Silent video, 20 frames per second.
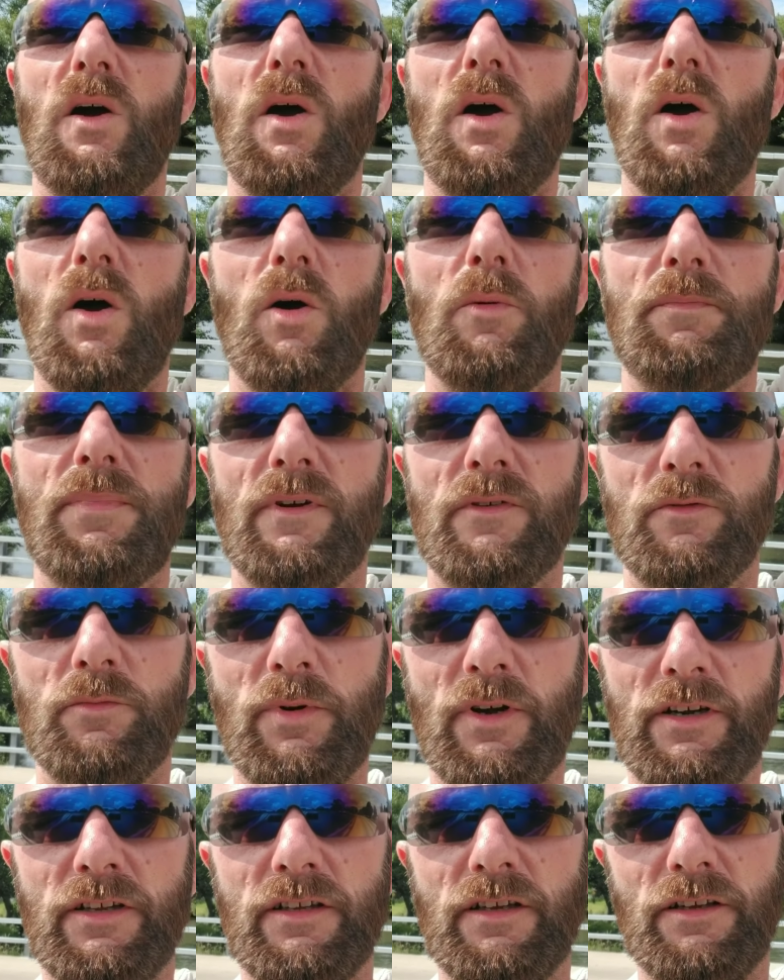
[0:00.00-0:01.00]
Hope
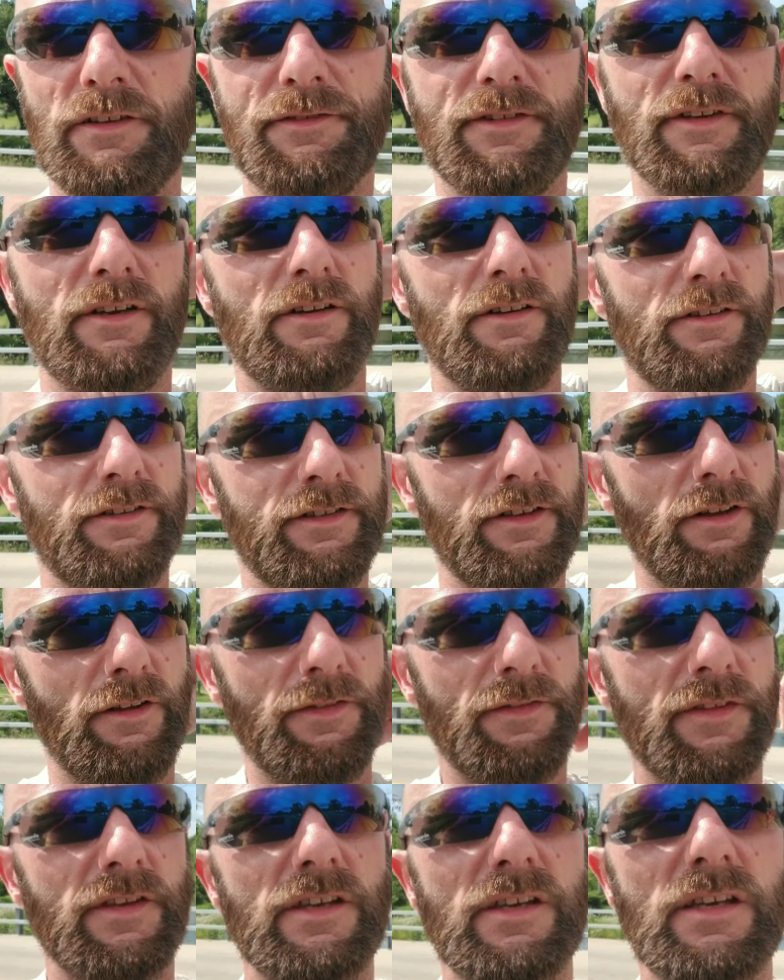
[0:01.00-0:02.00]
everybody out there is
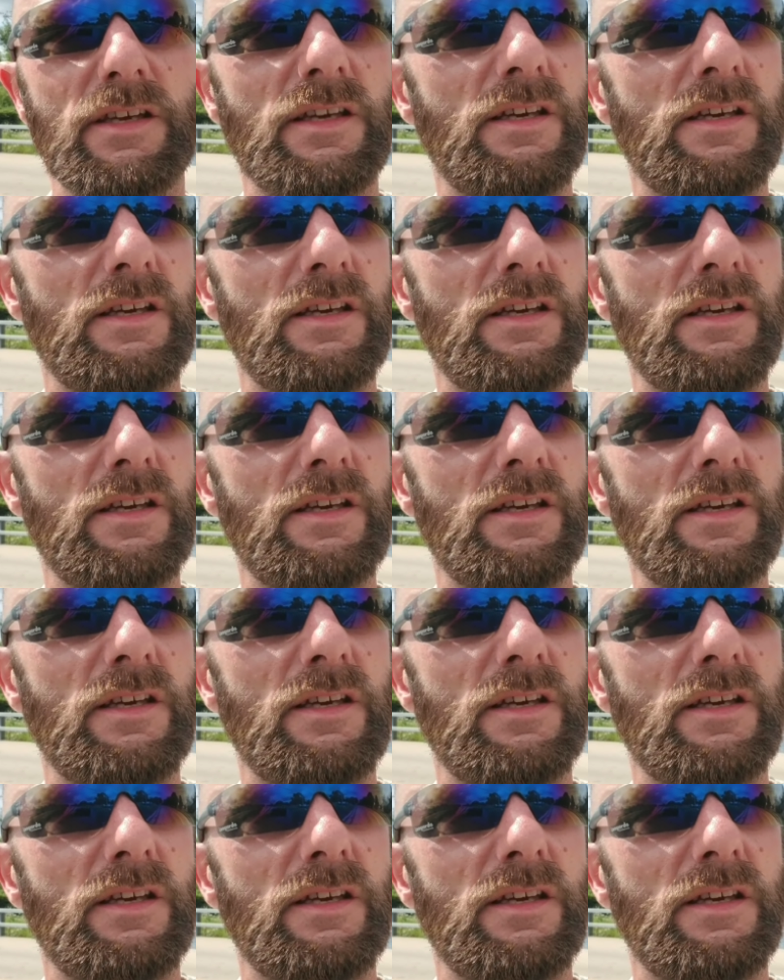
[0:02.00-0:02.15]
healthy